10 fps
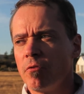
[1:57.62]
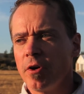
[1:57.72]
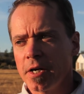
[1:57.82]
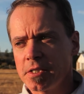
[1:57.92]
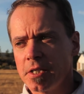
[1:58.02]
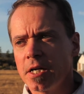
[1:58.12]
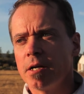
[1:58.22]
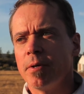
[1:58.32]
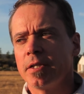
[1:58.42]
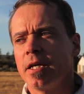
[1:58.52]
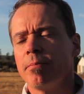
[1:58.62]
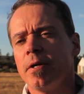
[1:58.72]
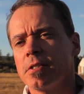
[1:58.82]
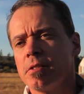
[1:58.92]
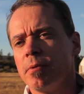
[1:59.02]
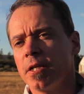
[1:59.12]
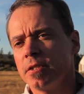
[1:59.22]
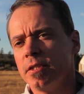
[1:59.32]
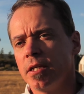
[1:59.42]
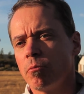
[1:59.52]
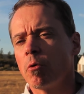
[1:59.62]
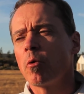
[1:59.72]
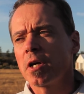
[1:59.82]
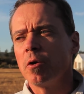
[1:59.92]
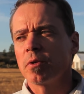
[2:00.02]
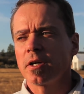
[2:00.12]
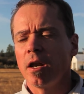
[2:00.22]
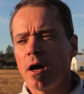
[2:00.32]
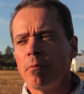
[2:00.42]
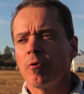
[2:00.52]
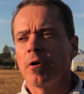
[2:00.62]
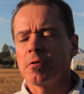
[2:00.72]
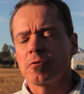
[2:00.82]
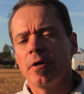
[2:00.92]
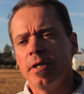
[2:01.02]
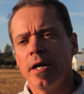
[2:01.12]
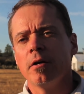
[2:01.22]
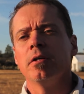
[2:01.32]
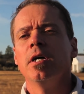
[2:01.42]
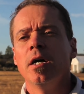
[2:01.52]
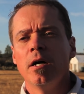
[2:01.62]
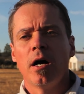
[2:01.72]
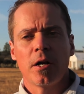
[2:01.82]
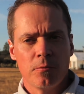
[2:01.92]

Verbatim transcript: very excited about that possibility. And we're working with collaborators right now on a